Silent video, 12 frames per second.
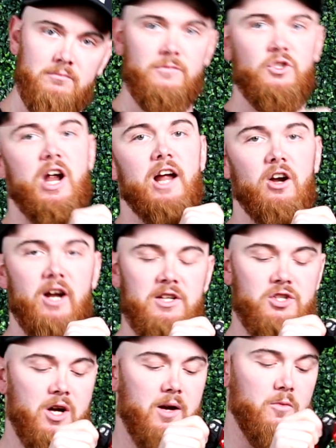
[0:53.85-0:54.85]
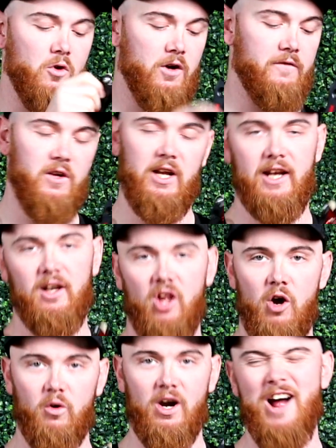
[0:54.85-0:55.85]
drag your hitch up, or if you need it
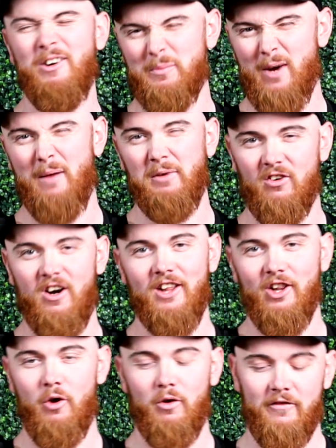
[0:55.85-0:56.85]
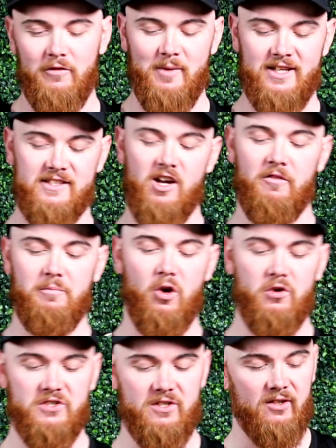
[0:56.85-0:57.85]
lower, I would probably run it lower for myself
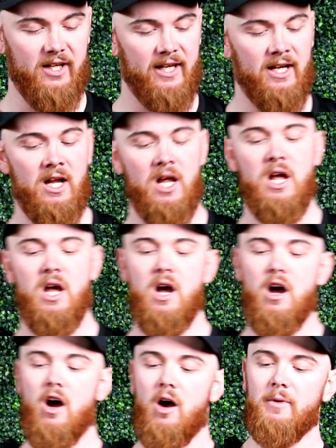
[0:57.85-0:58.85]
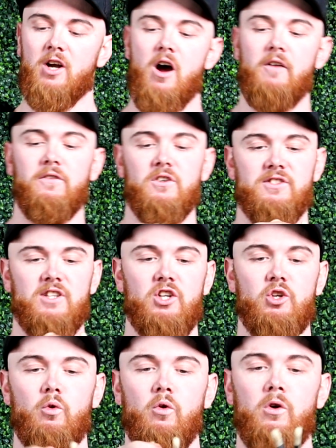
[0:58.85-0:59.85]
personally. Um, it offers the
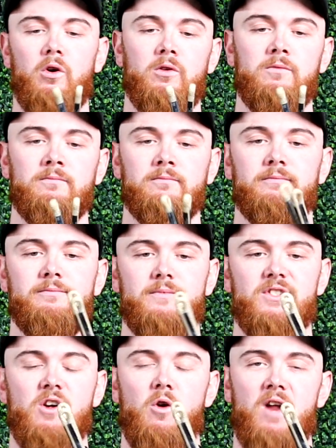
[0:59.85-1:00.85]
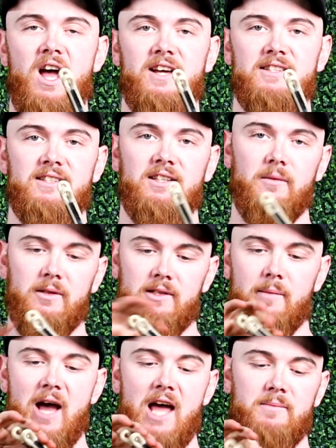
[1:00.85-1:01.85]
dual sewn eyes in the,
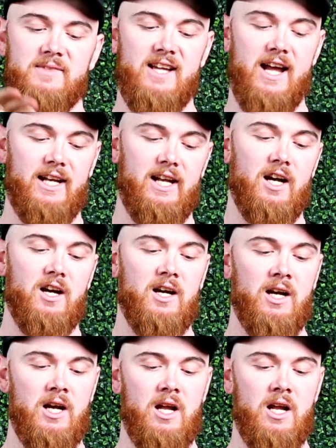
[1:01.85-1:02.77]
the bottom side here.